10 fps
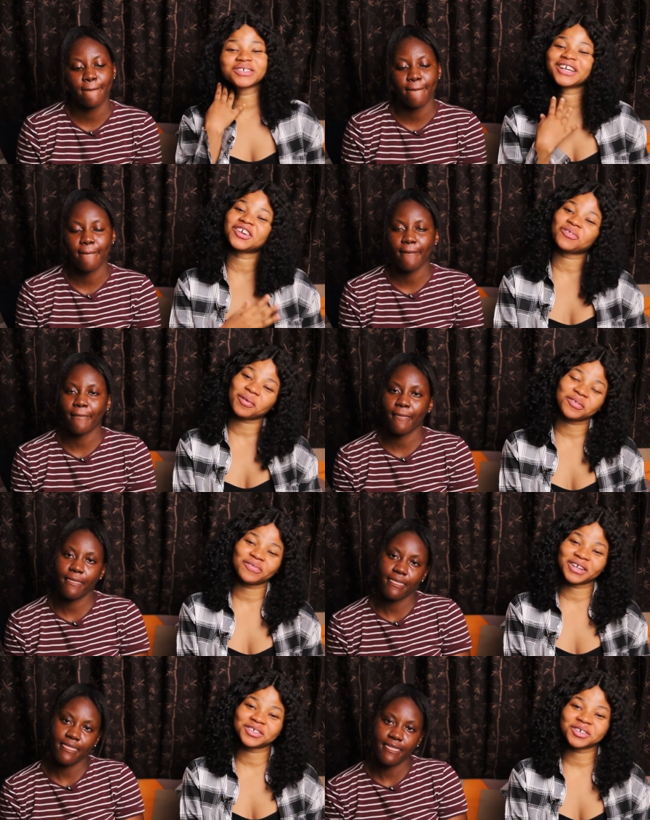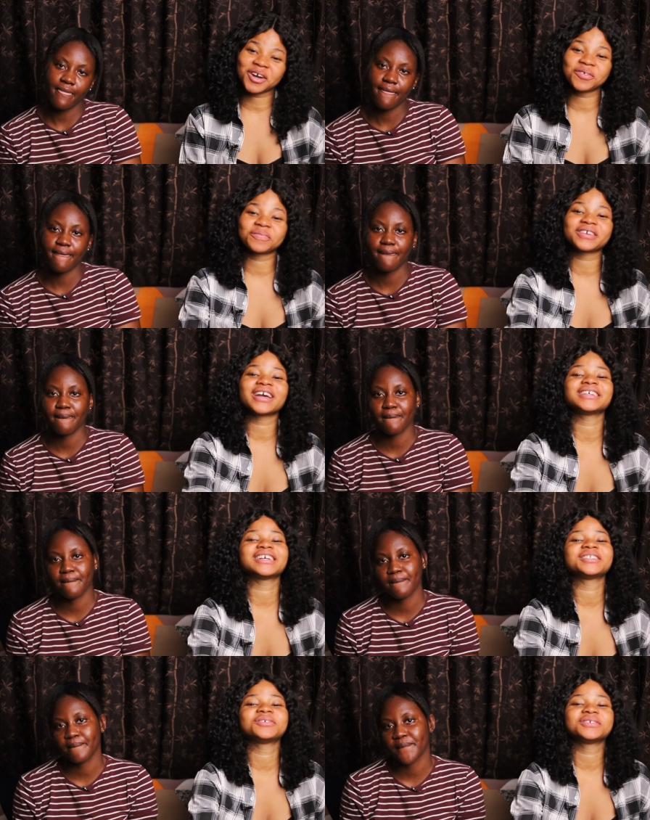Speaker 1: channel Rabbit Wander. i hope you guys
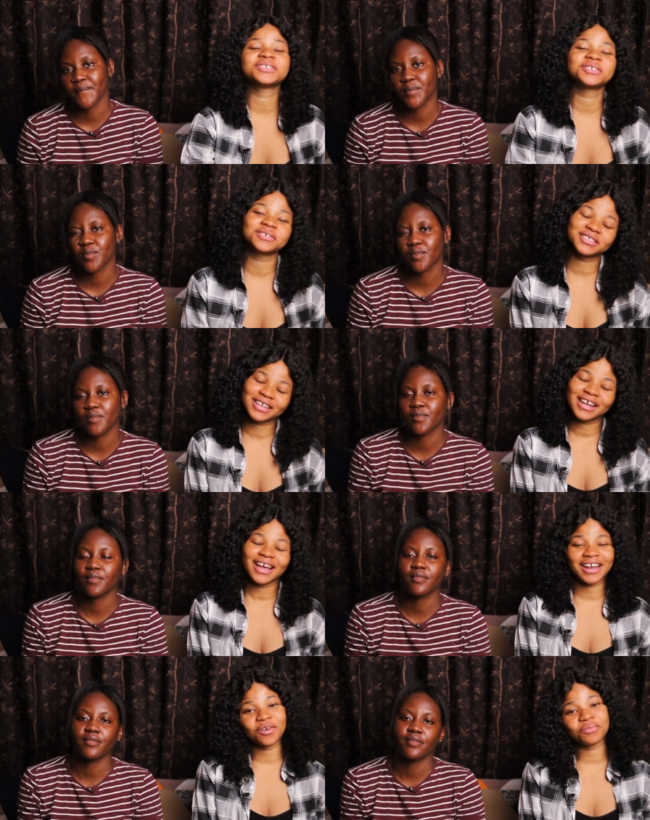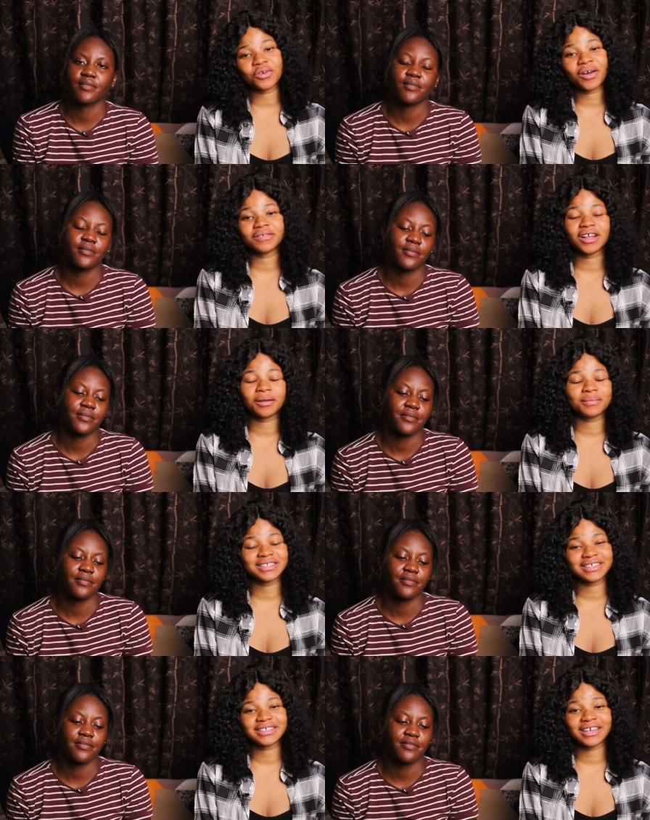are doing good and i hope you're having an
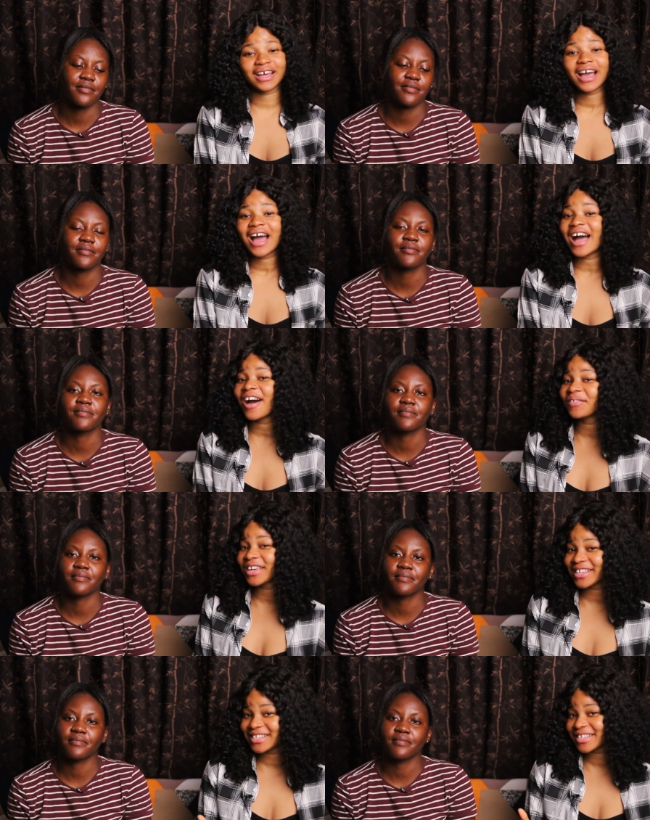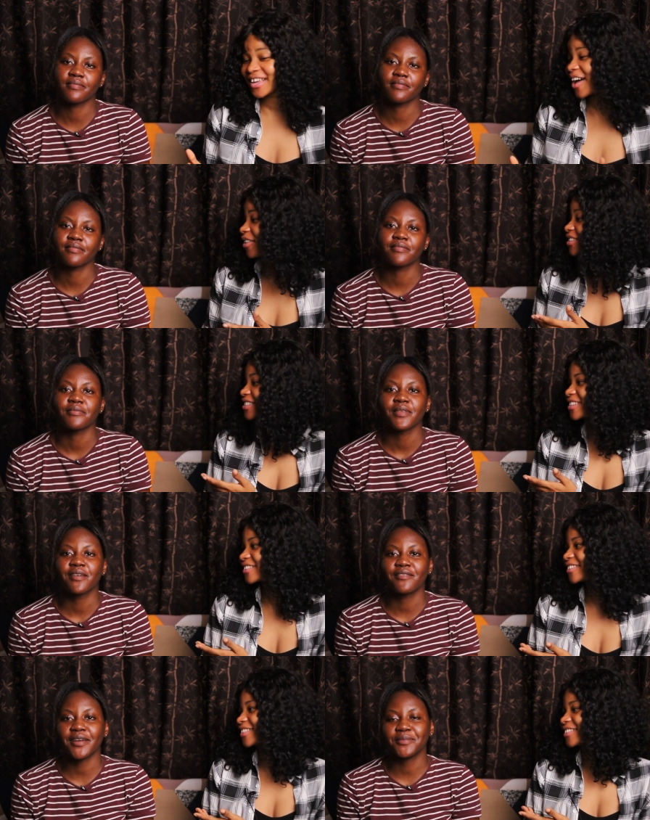amazing year i have a guest in the house
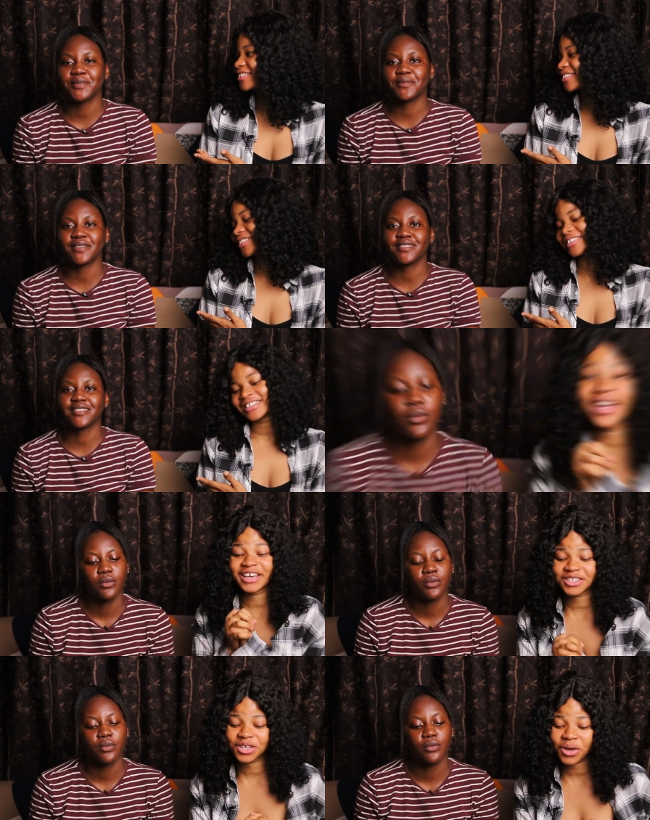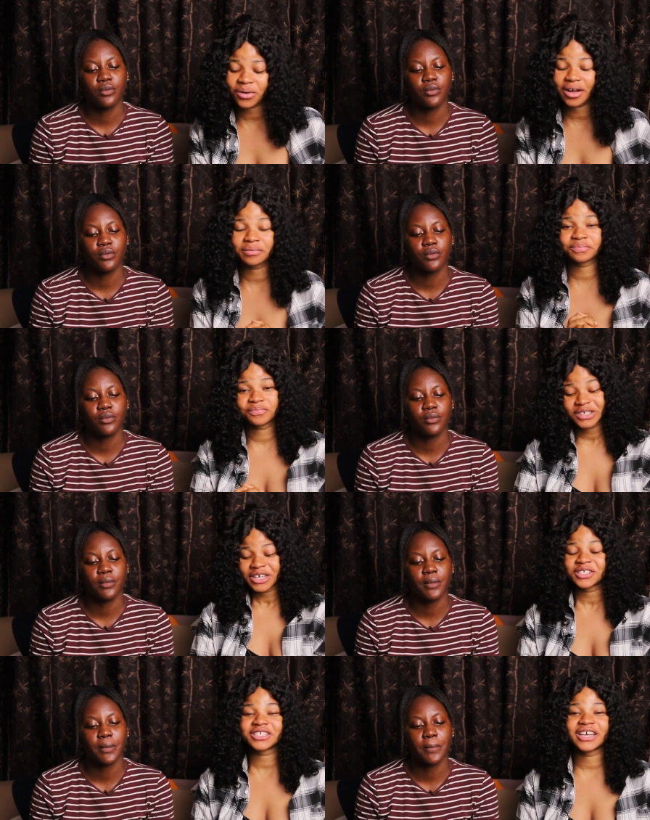
Speaker 2: my bit pressure
Speaker 1: okay so um
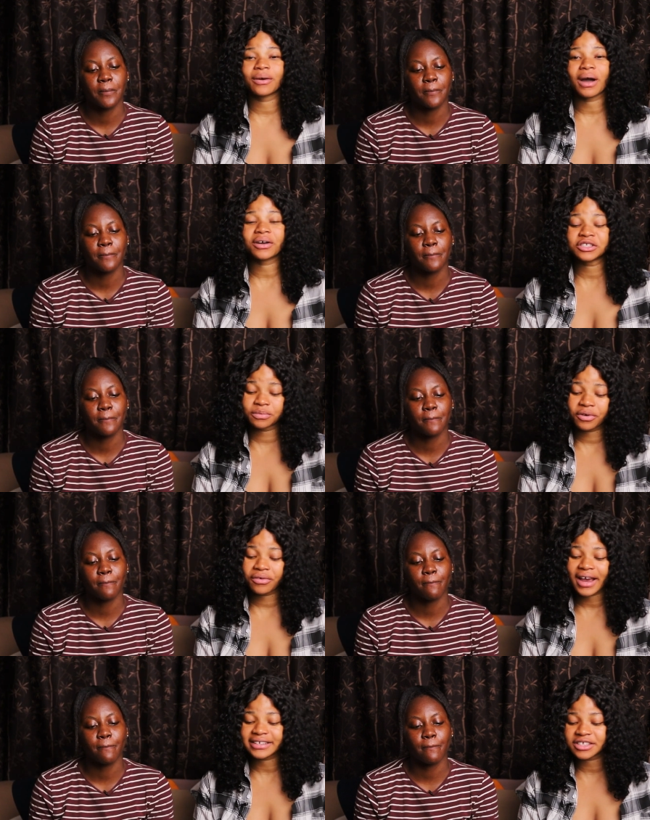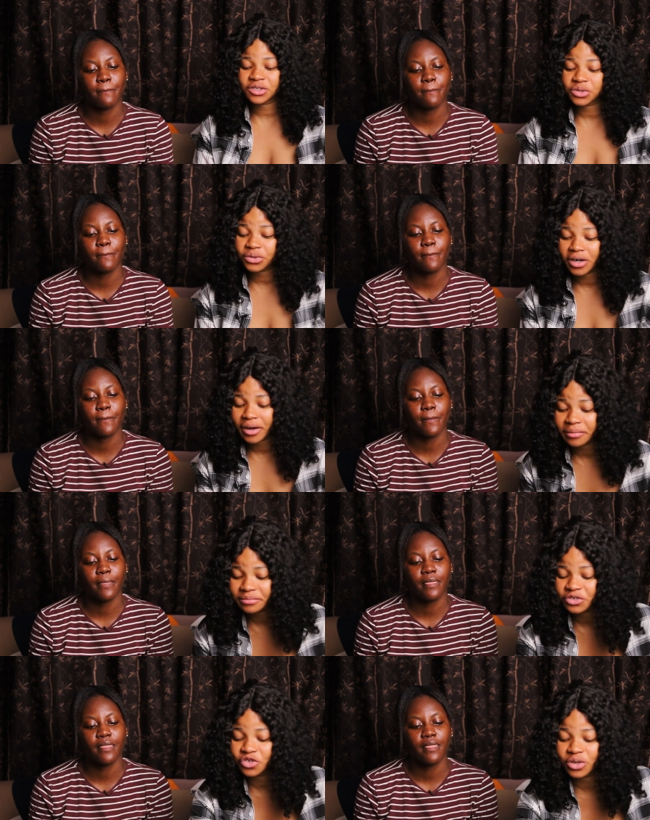today we're going to be reacting to
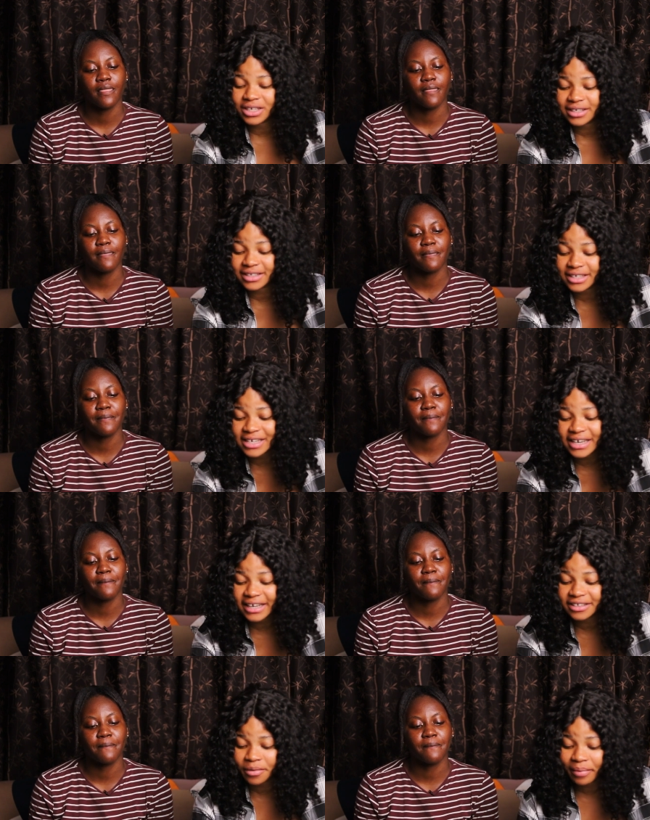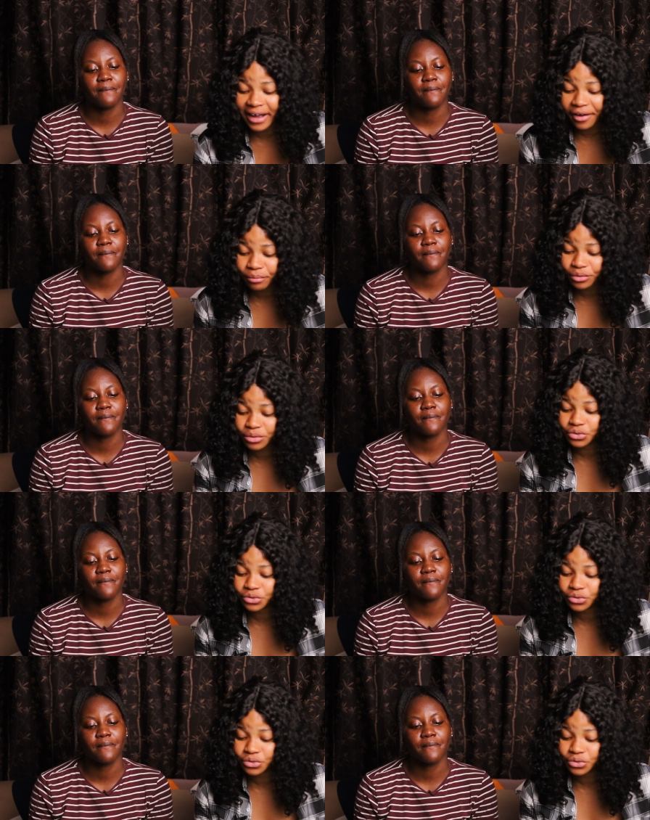um trinity in the bible